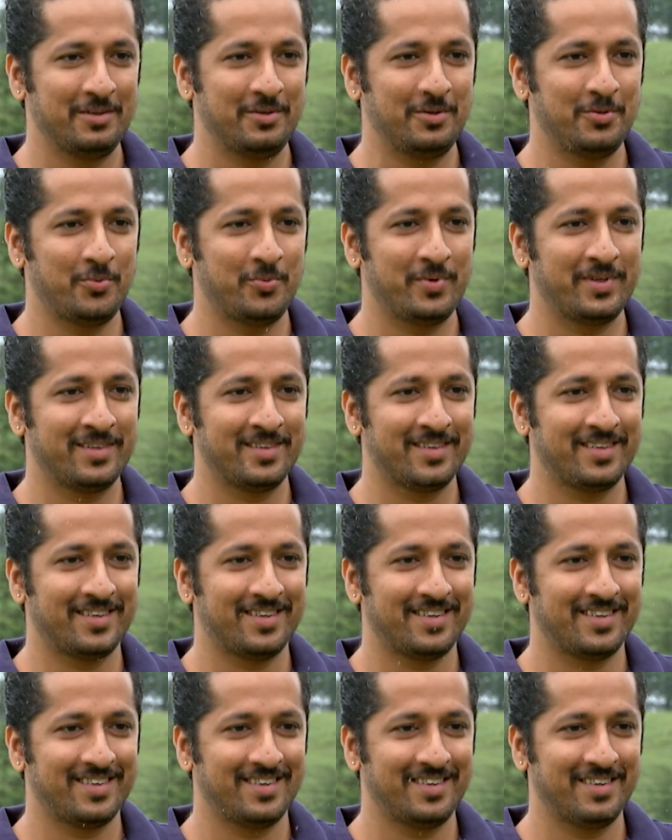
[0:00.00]
to win
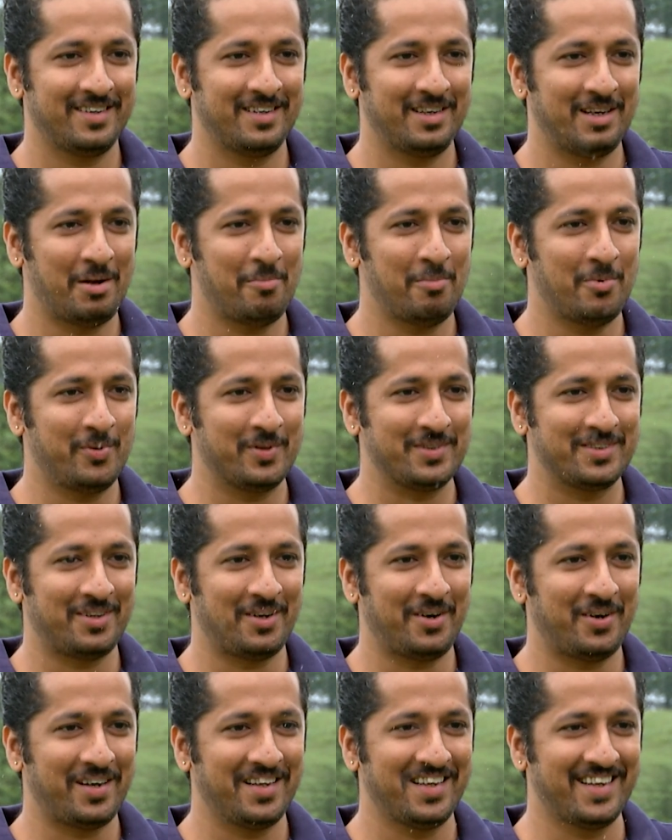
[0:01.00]
the #1
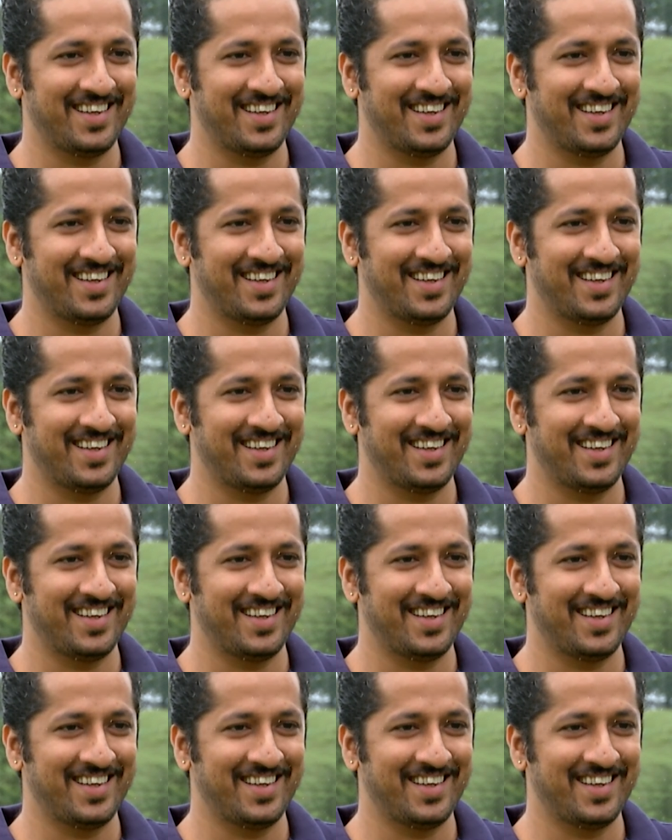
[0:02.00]
slot.